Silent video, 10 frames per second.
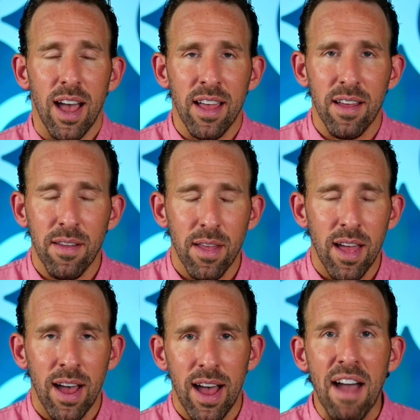uh,
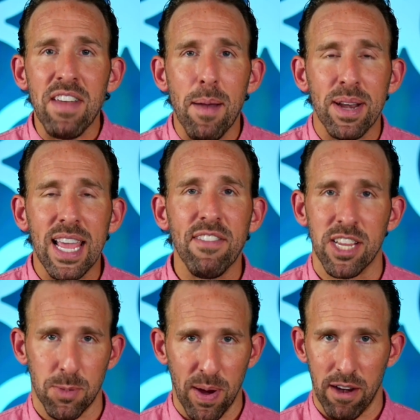uh, I've not been given
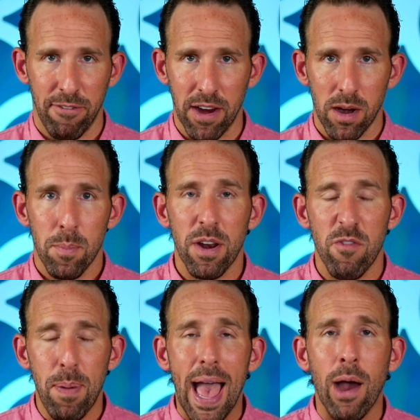a spirit of fear, but
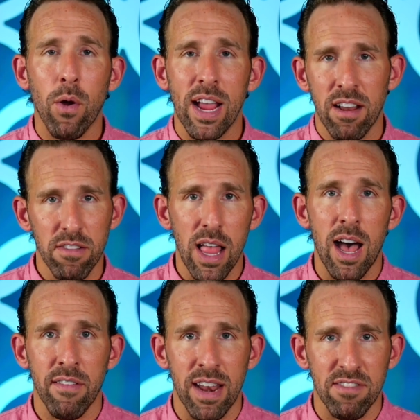of power and of
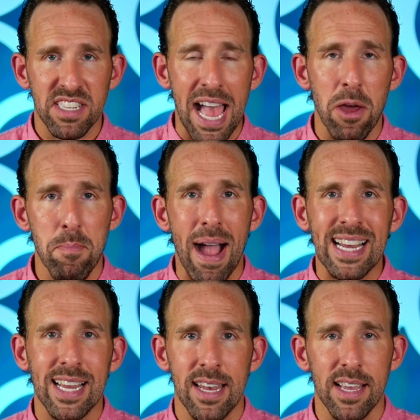love and of sound
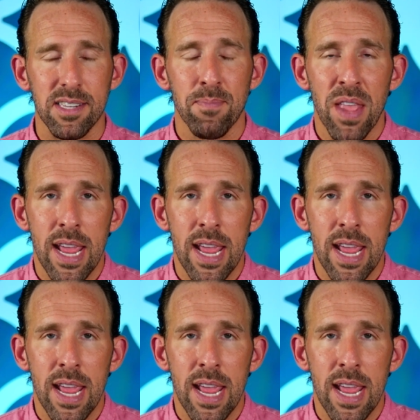mindedness.